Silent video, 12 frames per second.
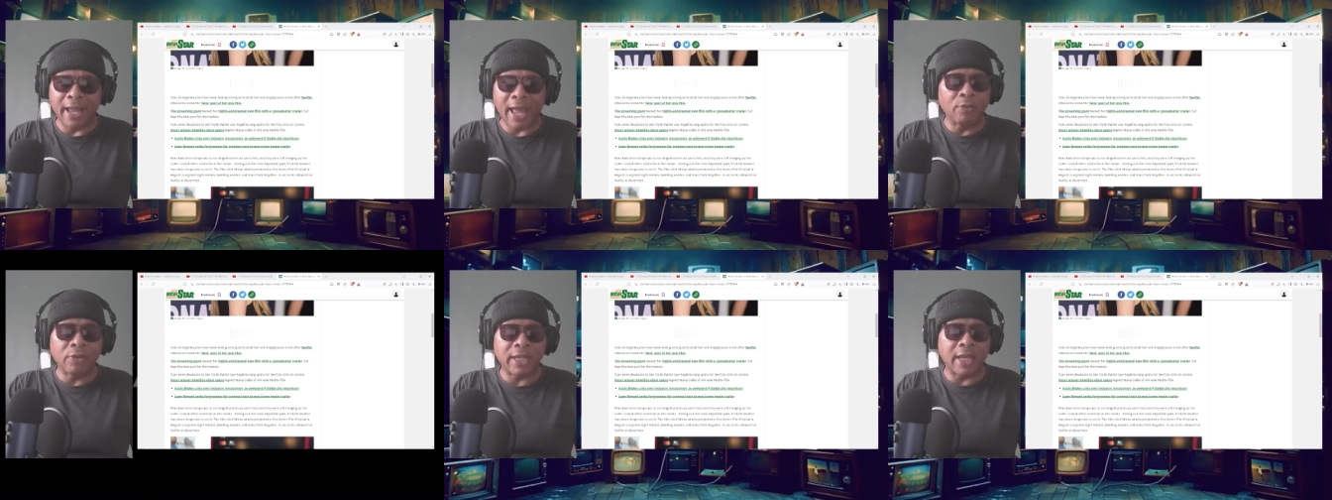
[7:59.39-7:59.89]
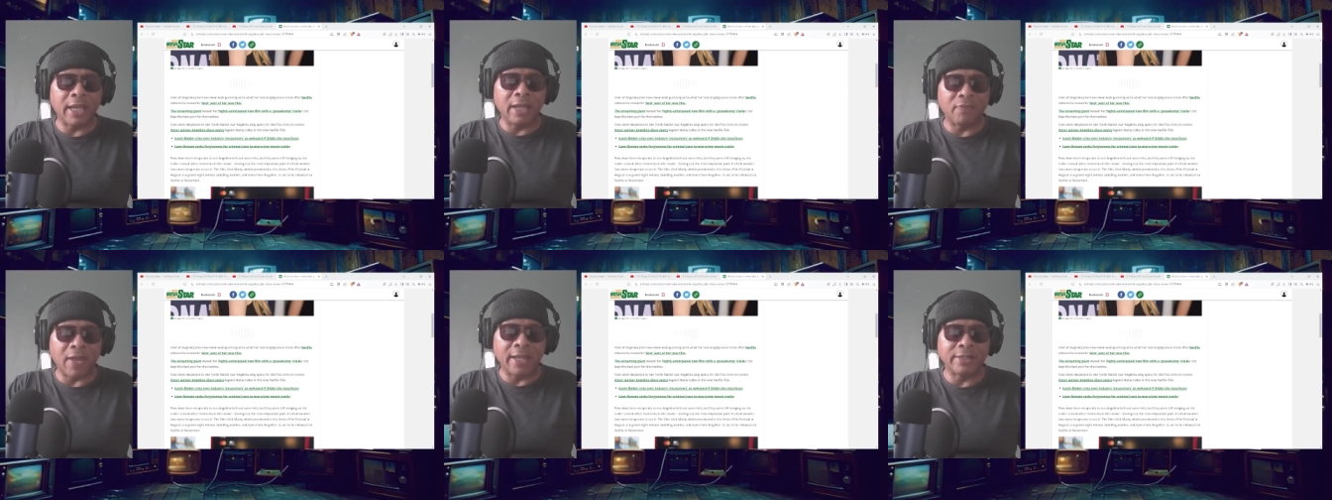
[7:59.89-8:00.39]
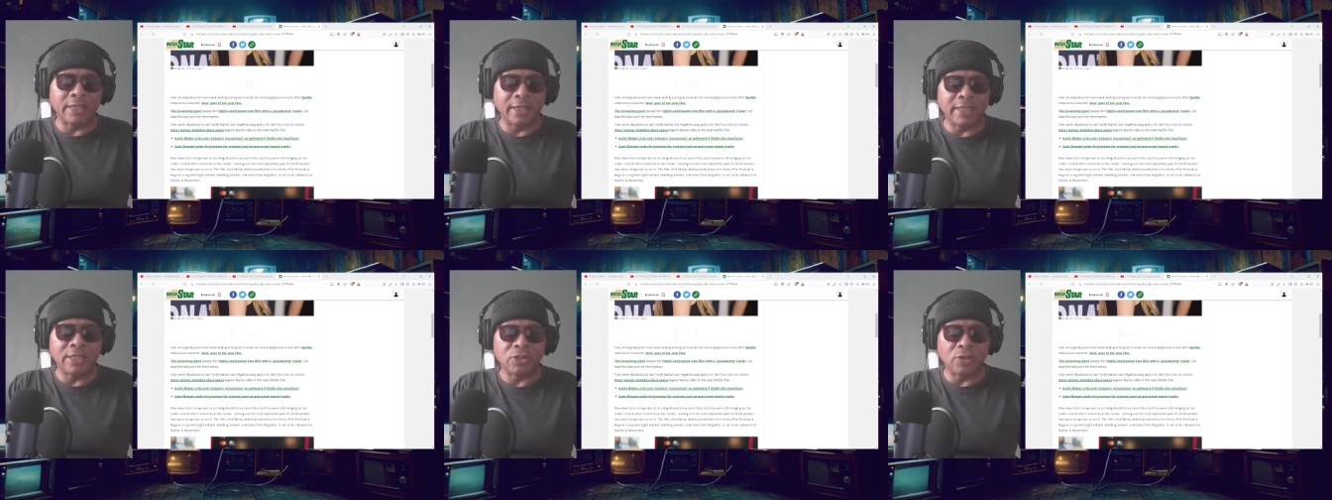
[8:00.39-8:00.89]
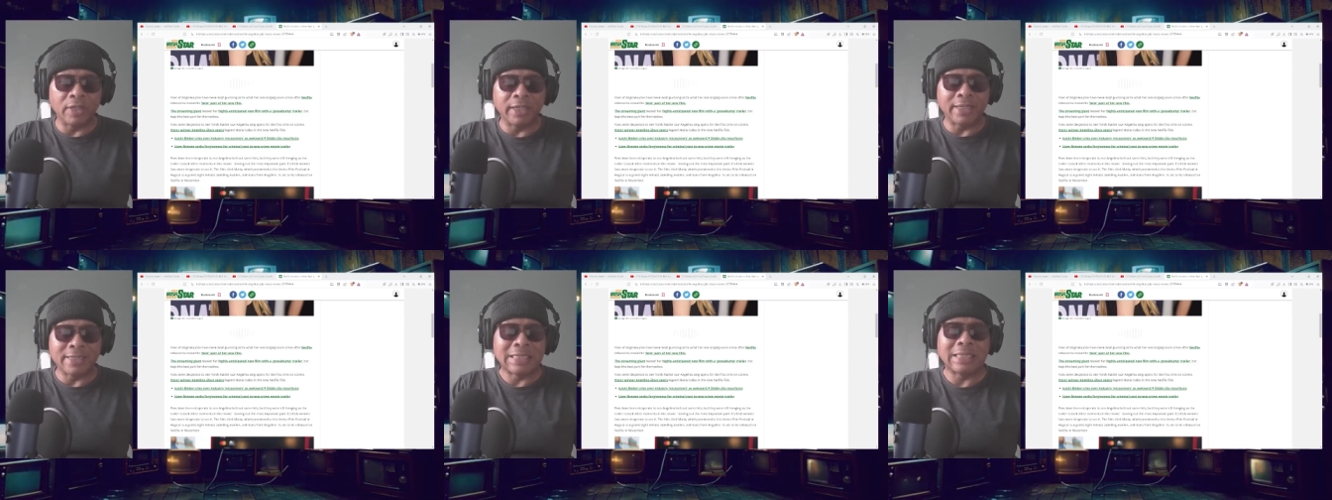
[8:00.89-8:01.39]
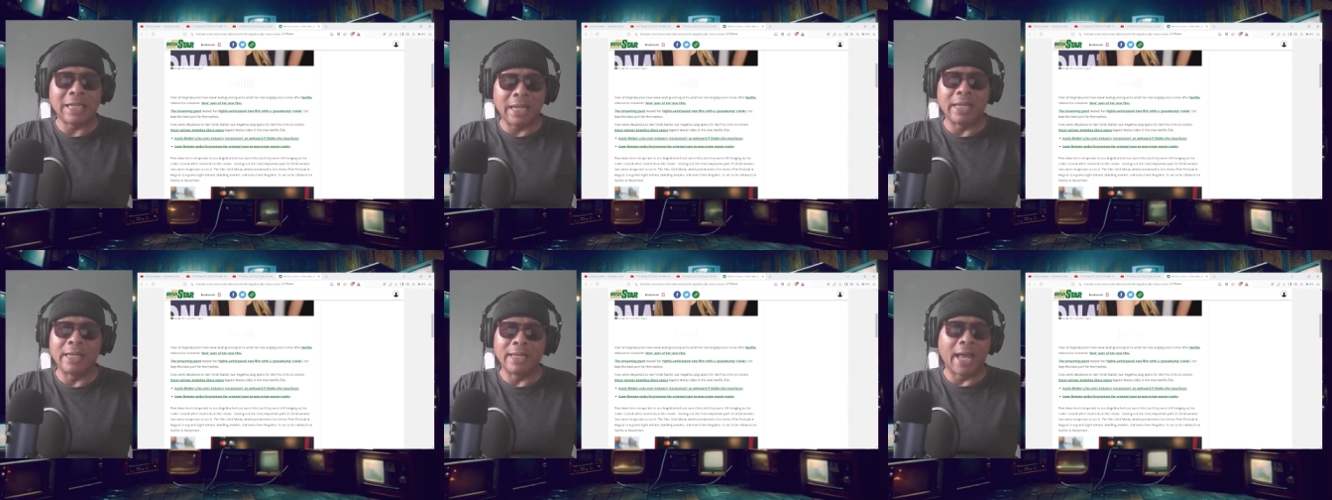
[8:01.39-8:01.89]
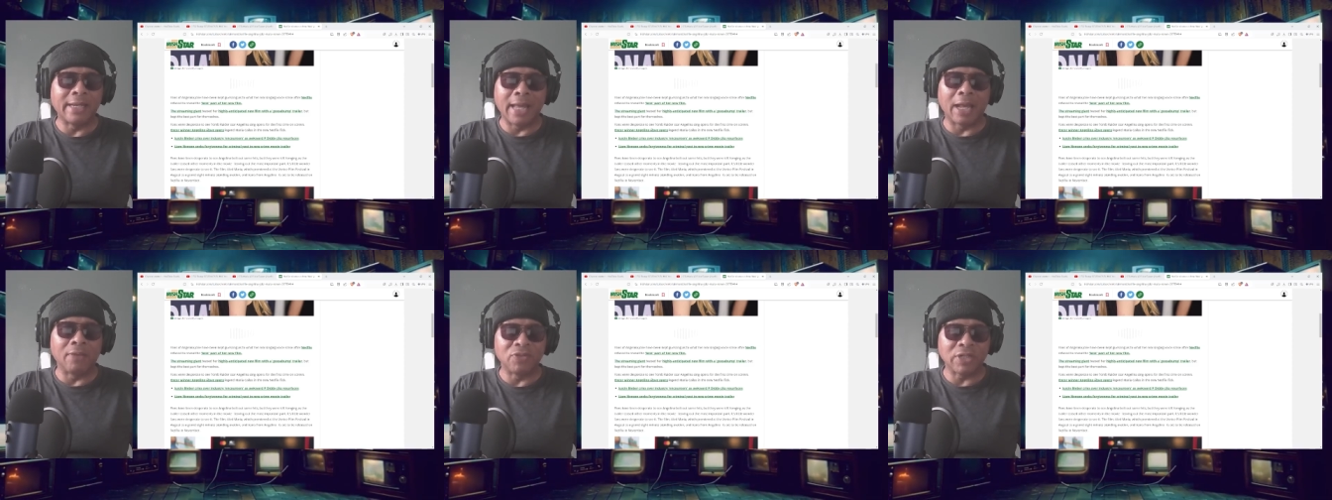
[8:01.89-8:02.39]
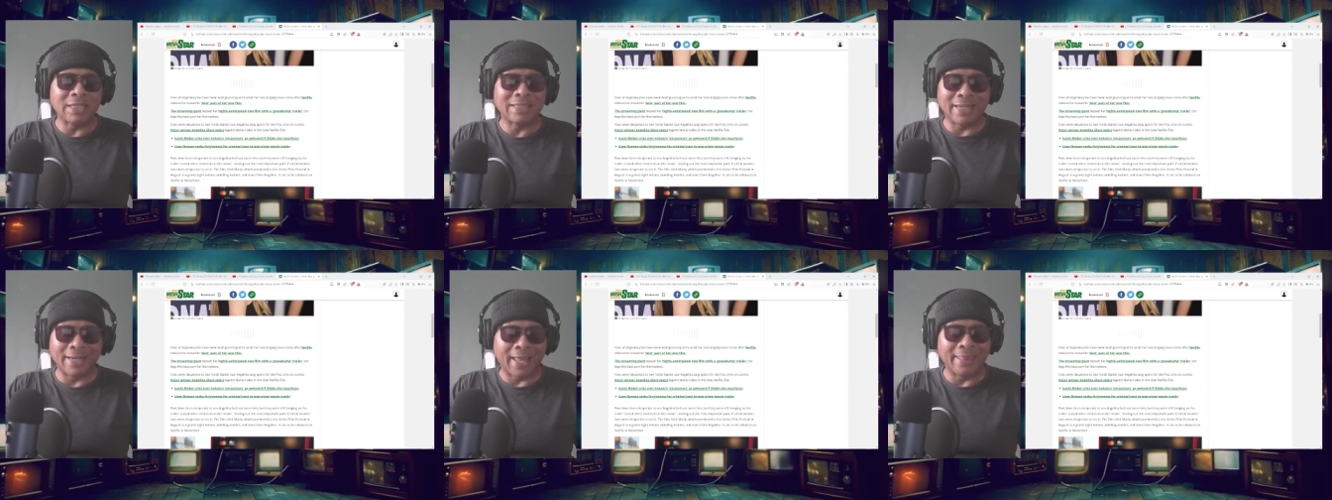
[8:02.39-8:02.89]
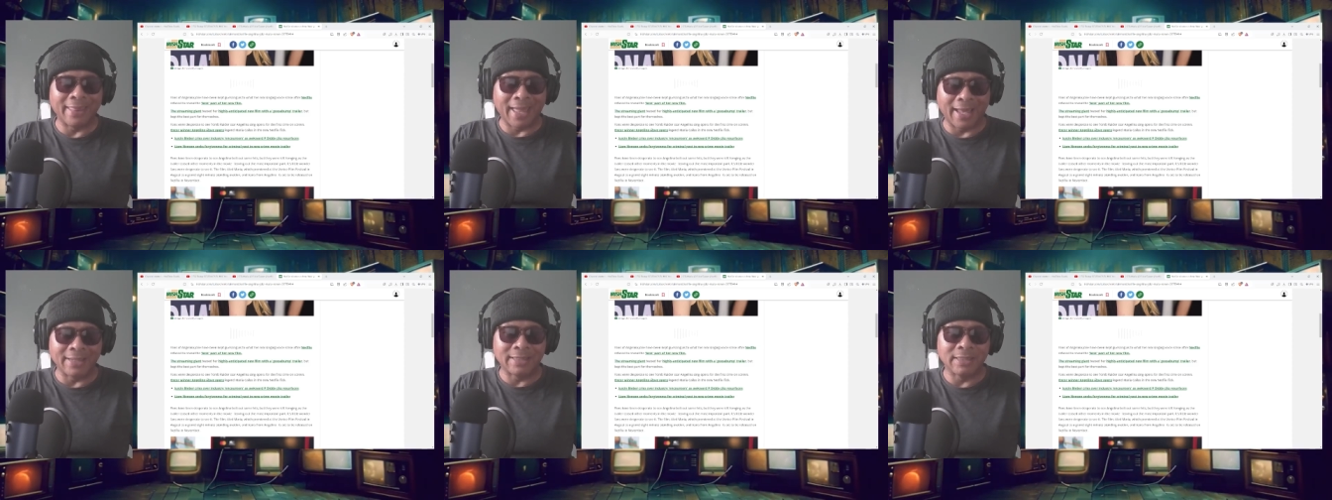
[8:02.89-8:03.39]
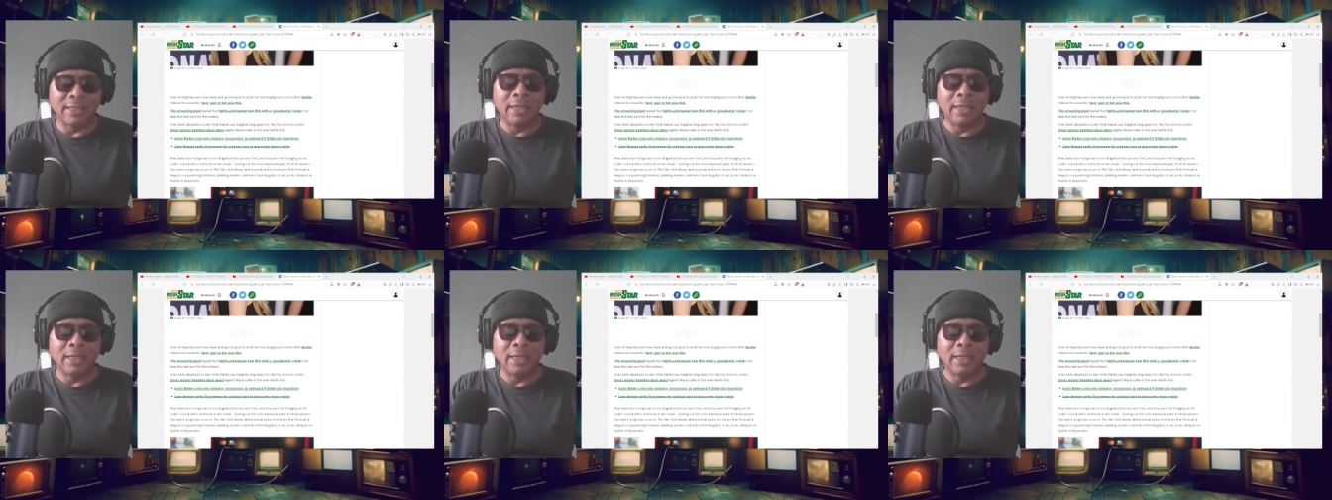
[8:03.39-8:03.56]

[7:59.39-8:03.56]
I don't care if Angelina Jolie can sing. I doubt if she can sing like that.